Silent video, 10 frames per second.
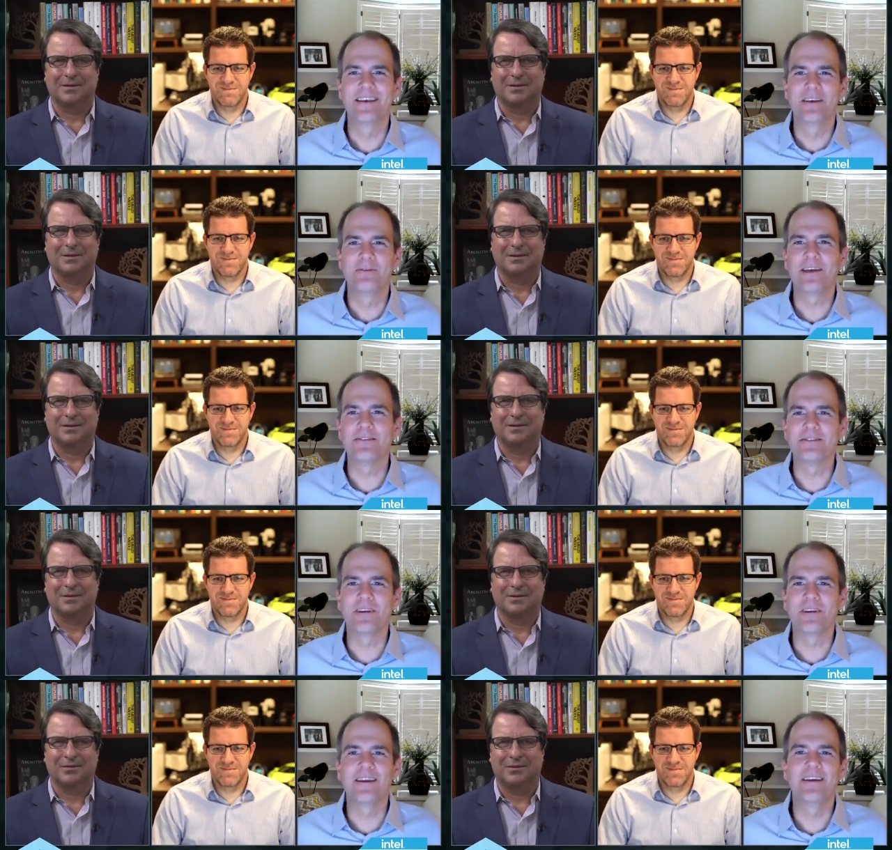Speaker 1: where that was a
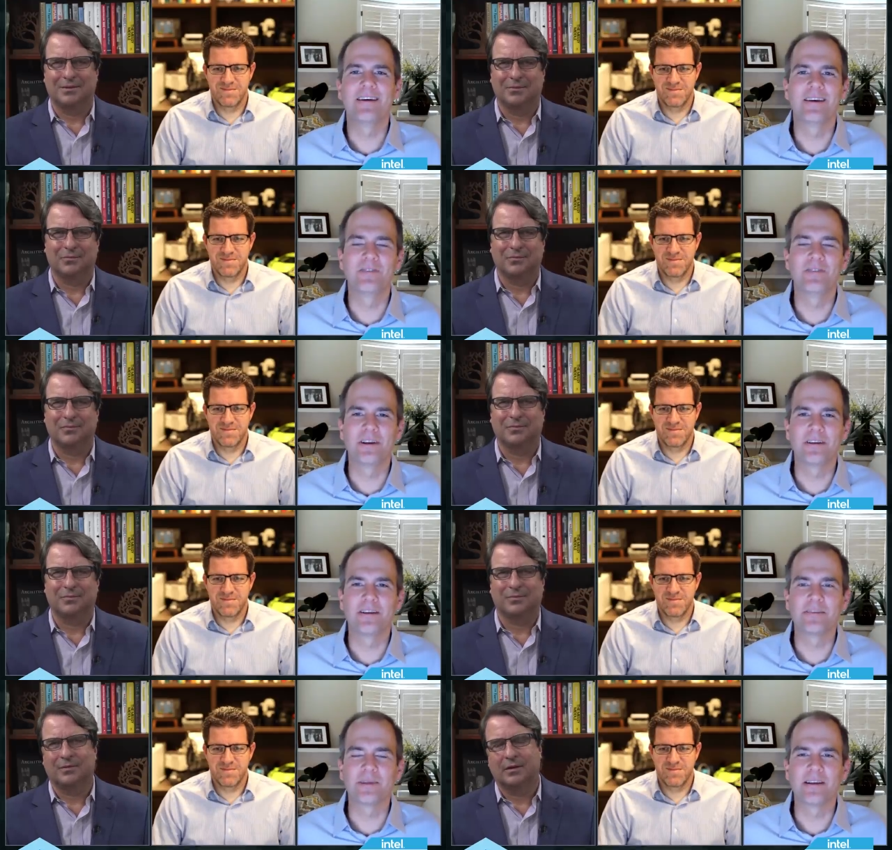very uh, very clear
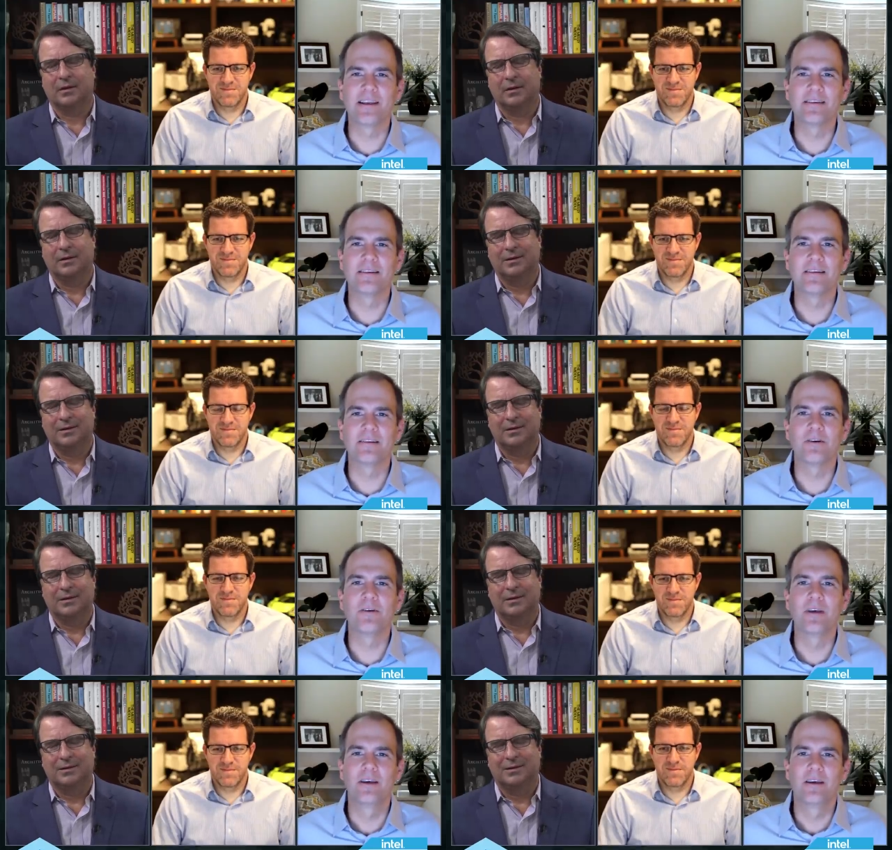expectation. And so
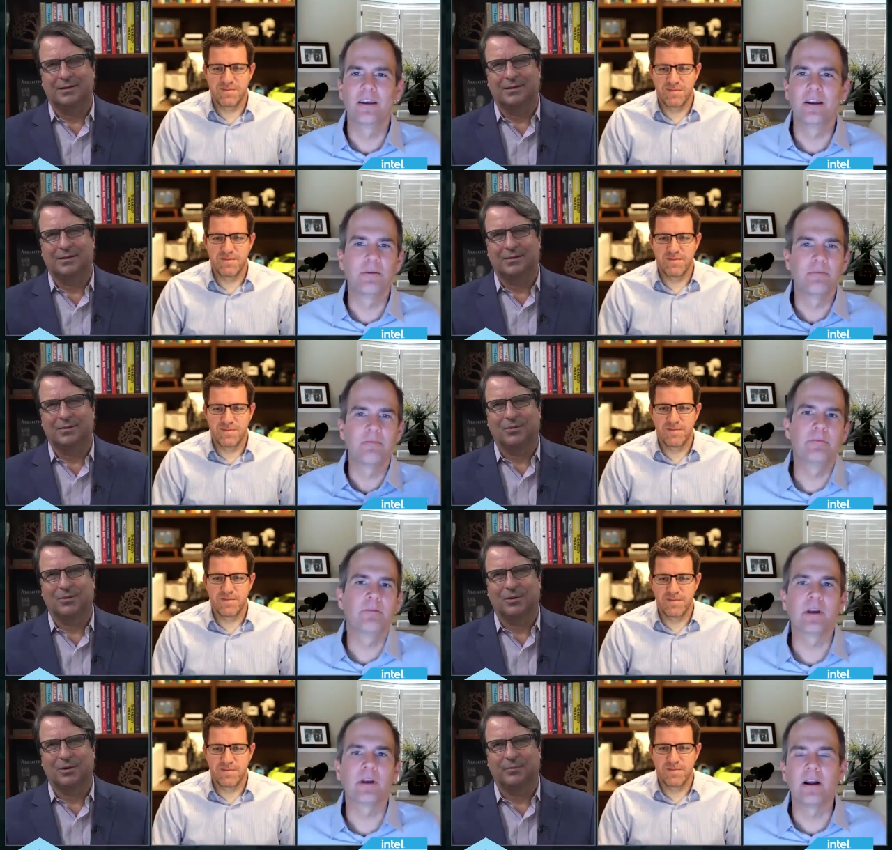you know, we've, we've been
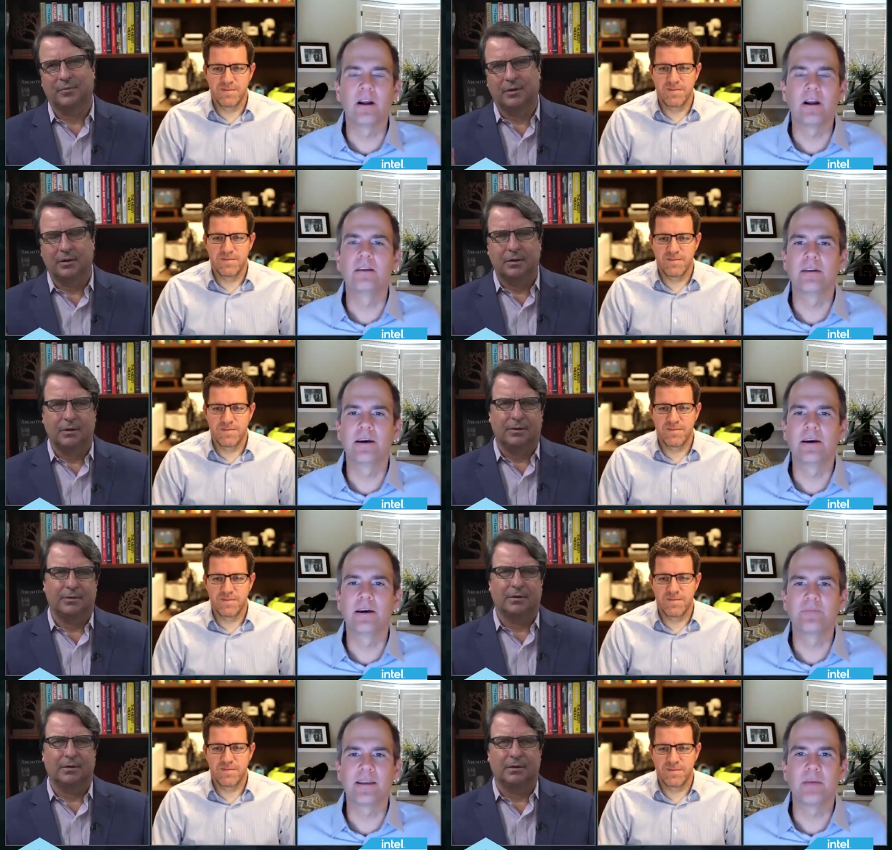working hard to, um,
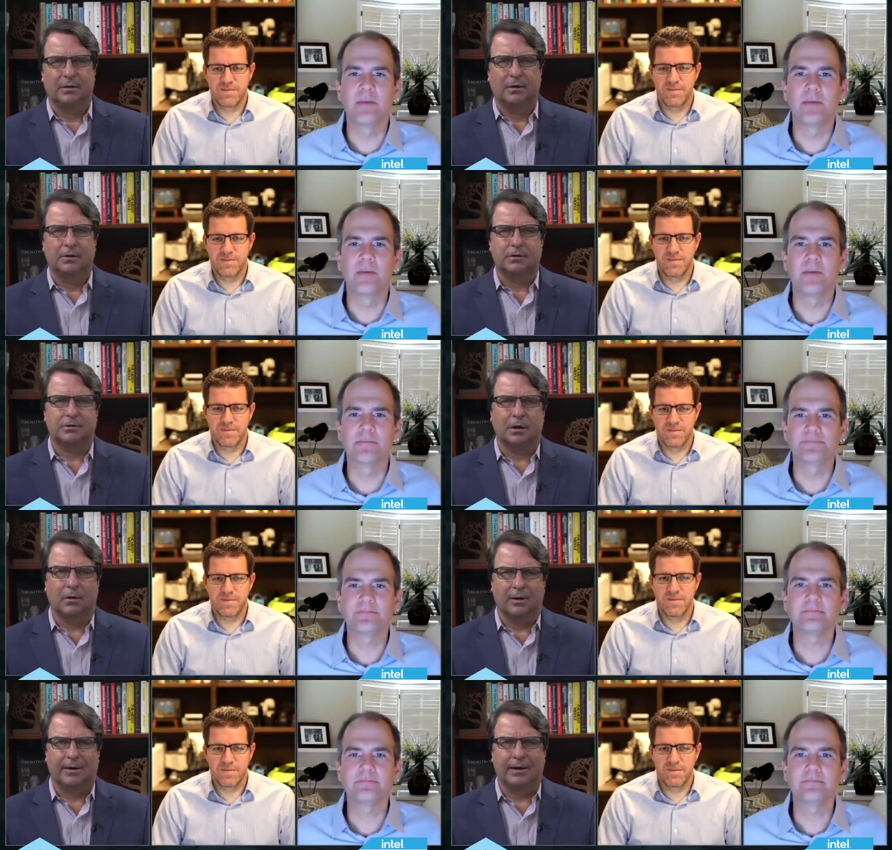to make that possible.
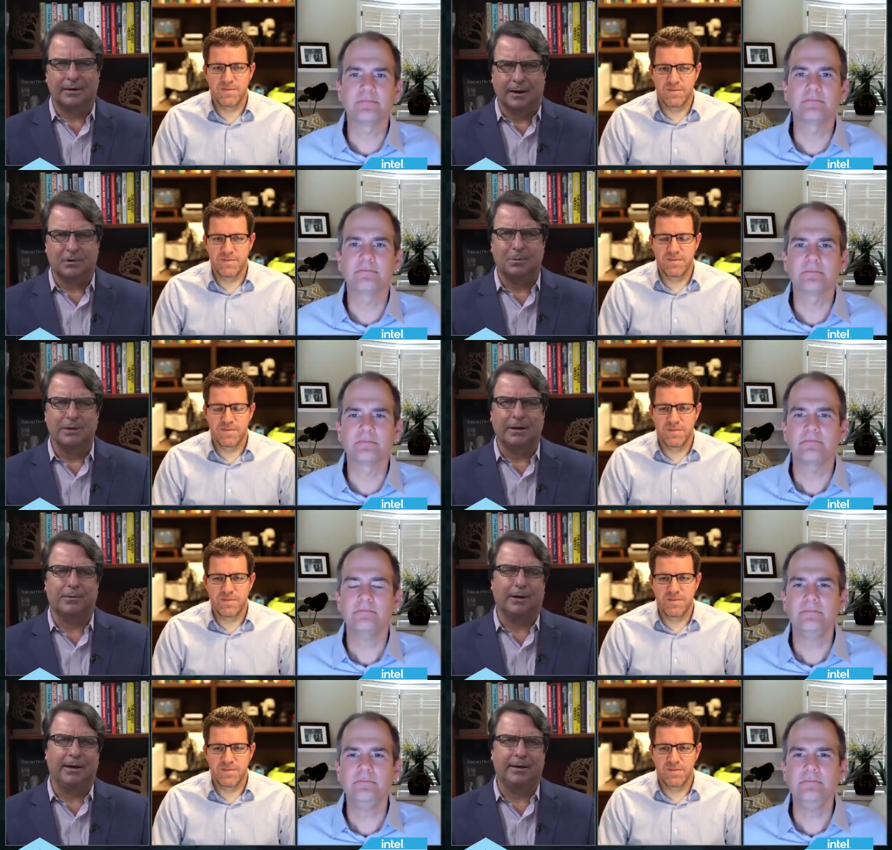
Speaker 2: So can customers
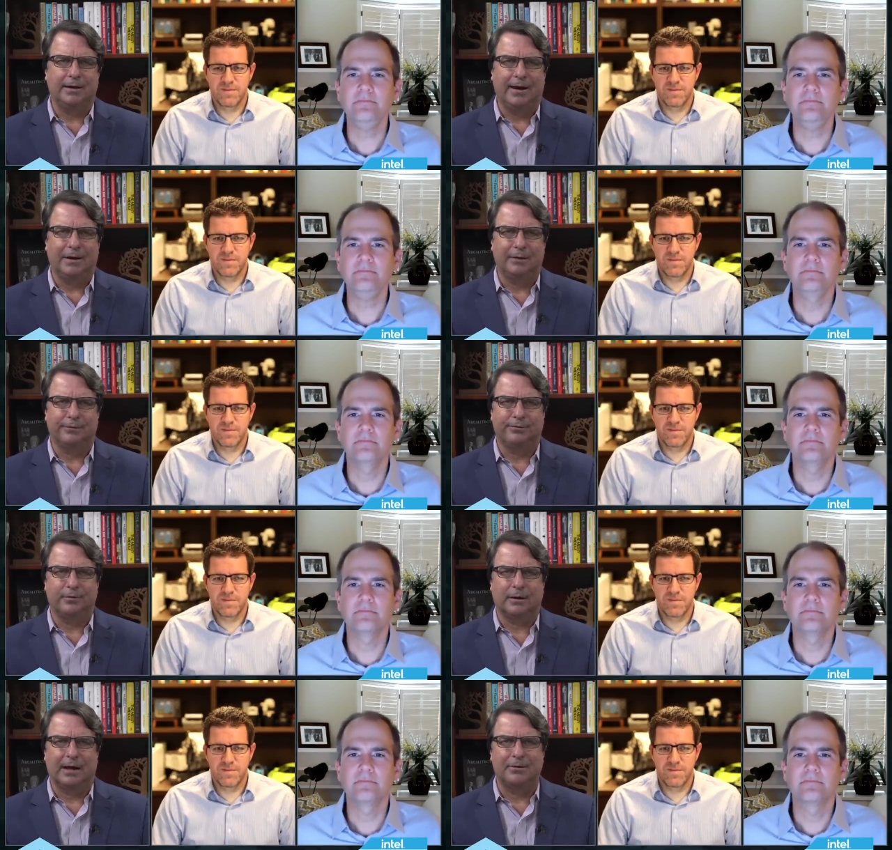integrate native,
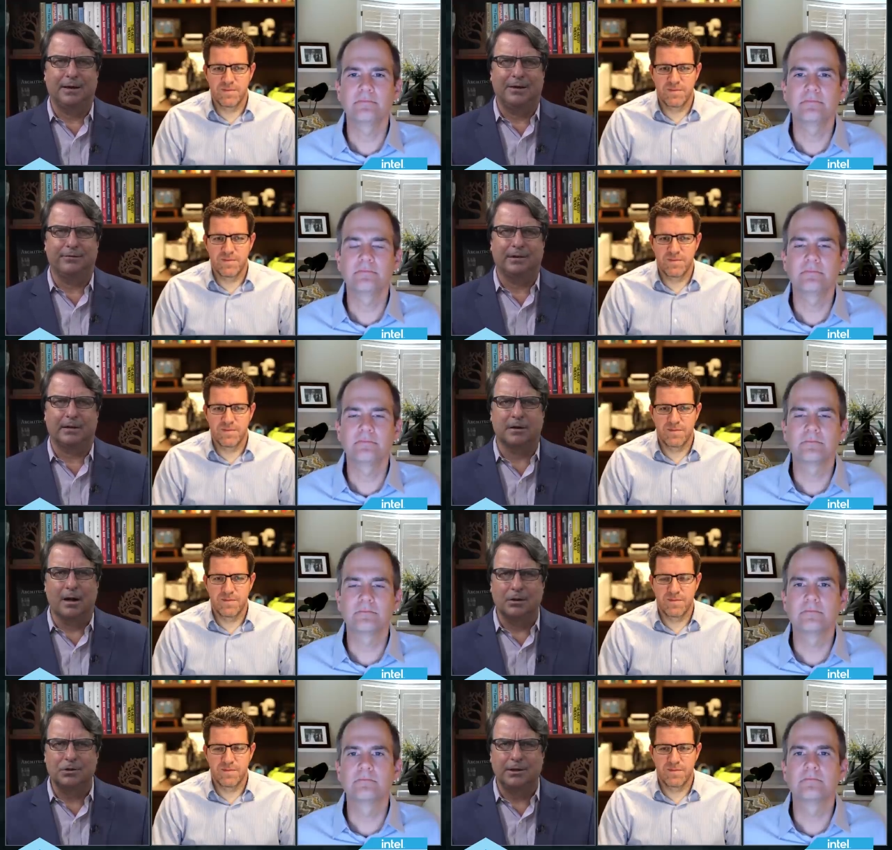cloud native
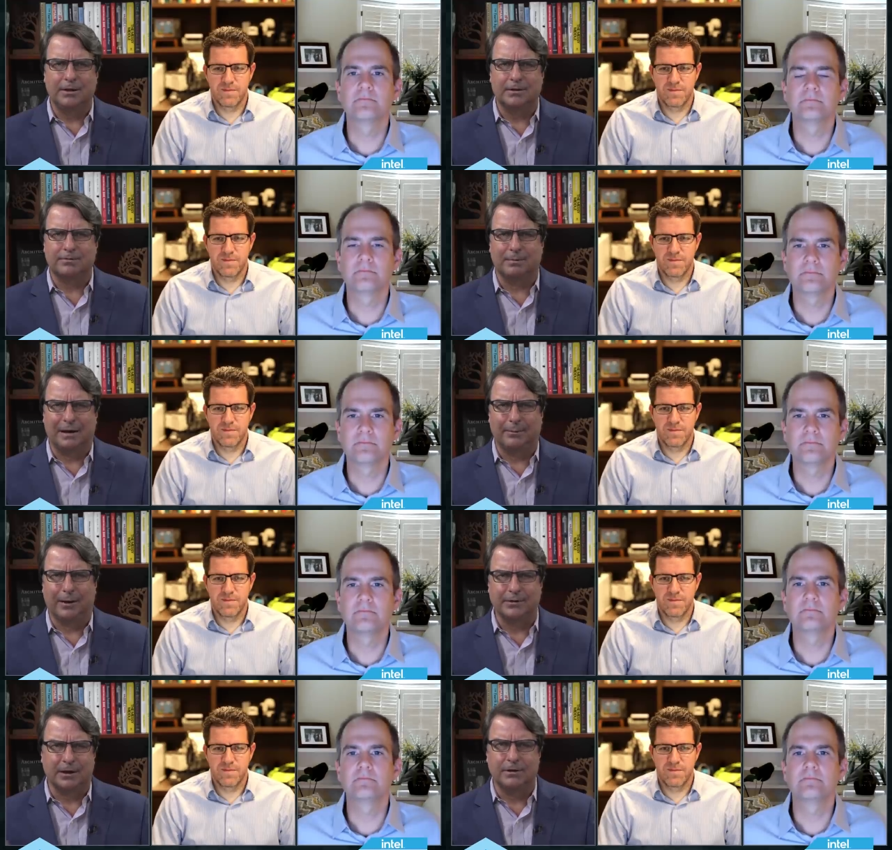technologies from
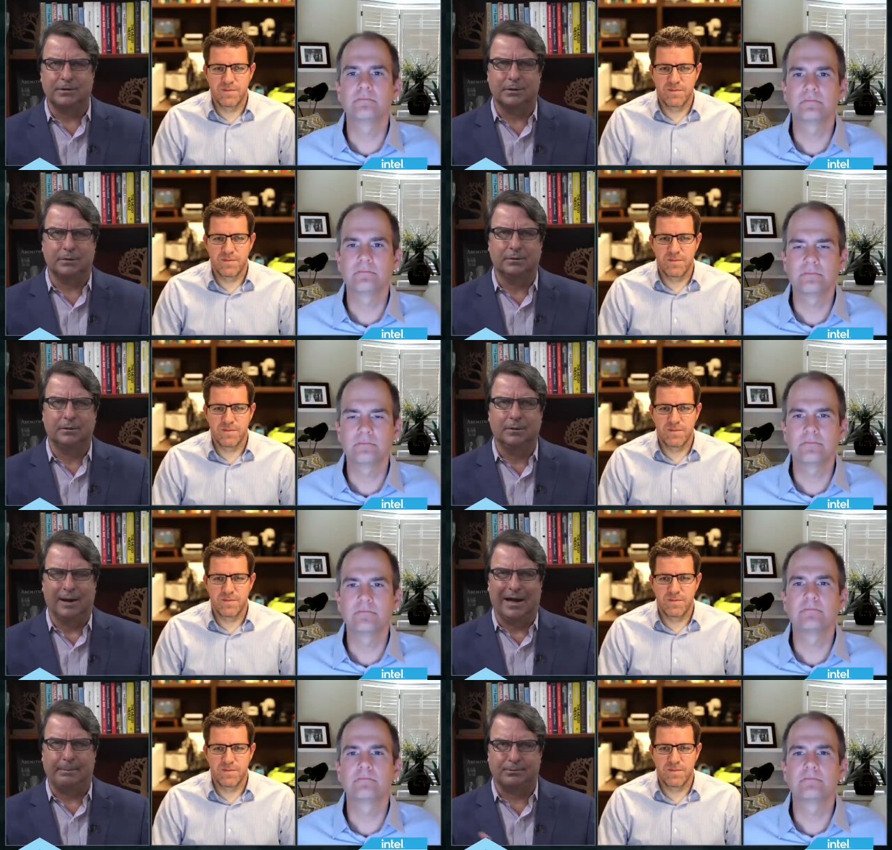AWS into
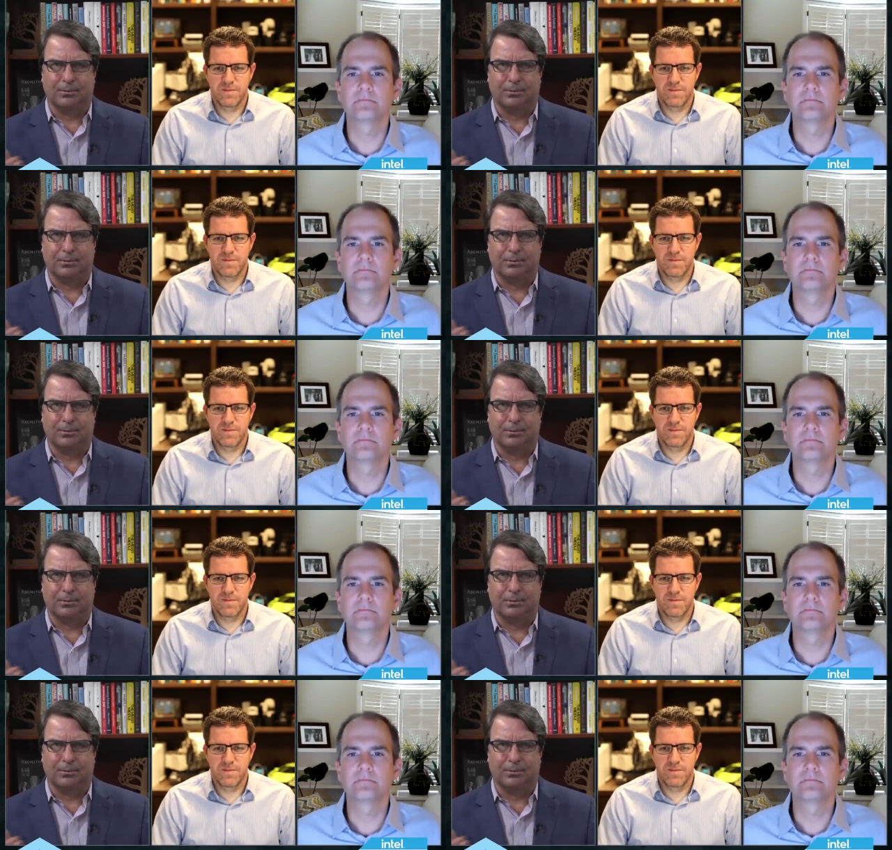apps